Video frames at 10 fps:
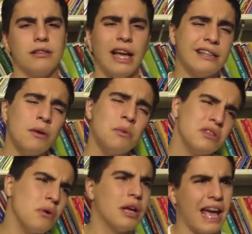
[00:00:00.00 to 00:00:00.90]
The acting was
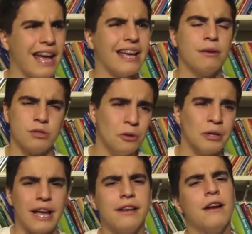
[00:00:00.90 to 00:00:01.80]
okay, it was
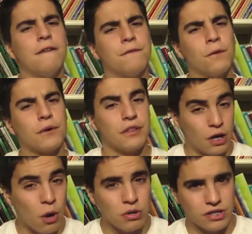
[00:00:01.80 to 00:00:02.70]
alright for the
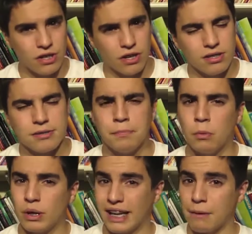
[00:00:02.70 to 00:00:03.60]
co-stars, but
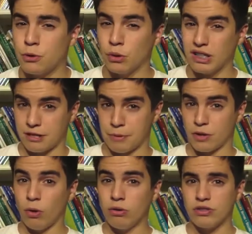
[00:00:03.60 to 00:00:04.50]
when it came to Elizabeth
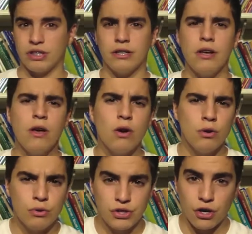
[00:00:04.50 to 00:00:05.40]
Olsen,
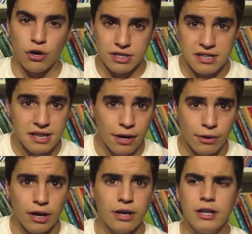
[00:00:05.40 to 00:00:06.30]
who stars as
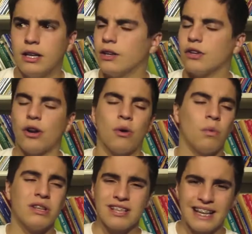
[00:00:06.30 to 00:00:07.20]
Sarah, you know,
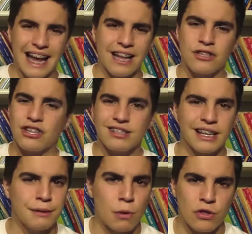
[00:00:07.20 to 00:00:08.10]
once again, just like
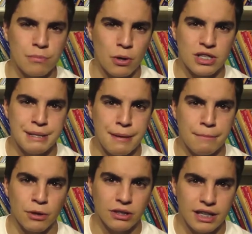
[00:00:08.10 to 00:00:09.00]
in Martha Marcy May
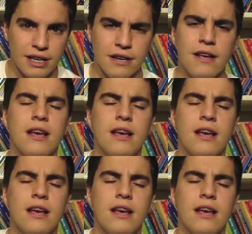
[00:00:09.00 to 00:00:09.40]
Marlene,